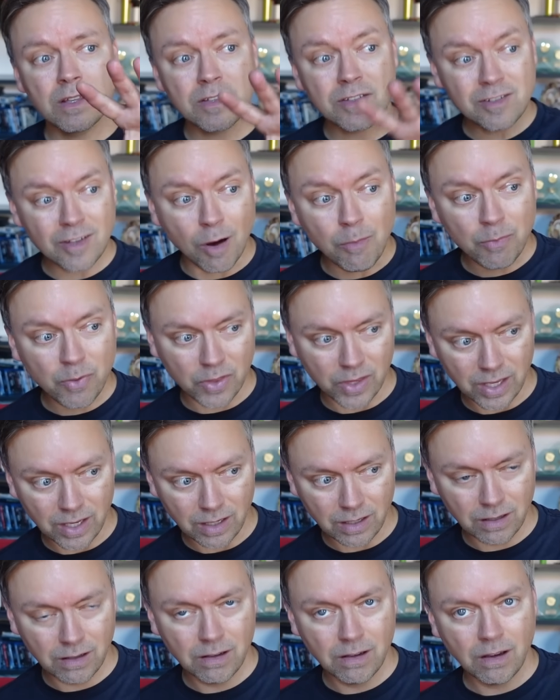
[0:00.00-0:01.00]

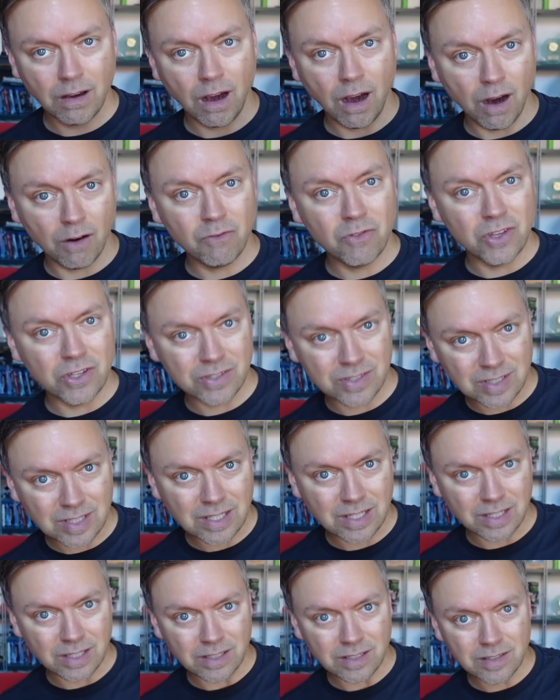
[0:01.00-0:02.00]
something of the
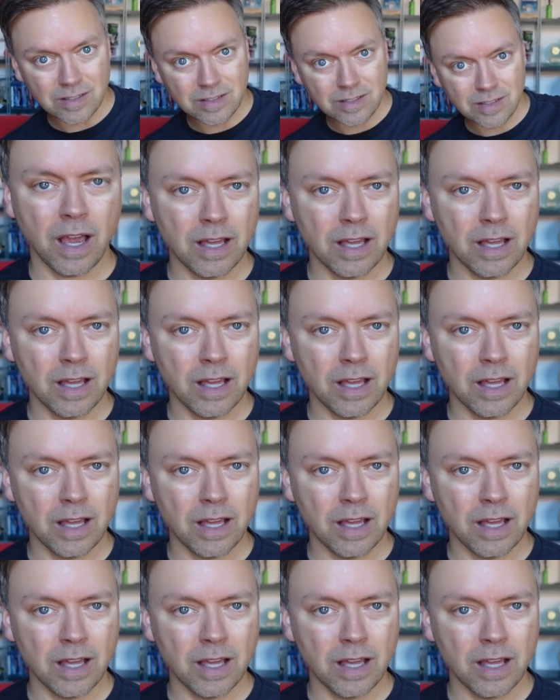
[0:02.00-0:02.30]
seas,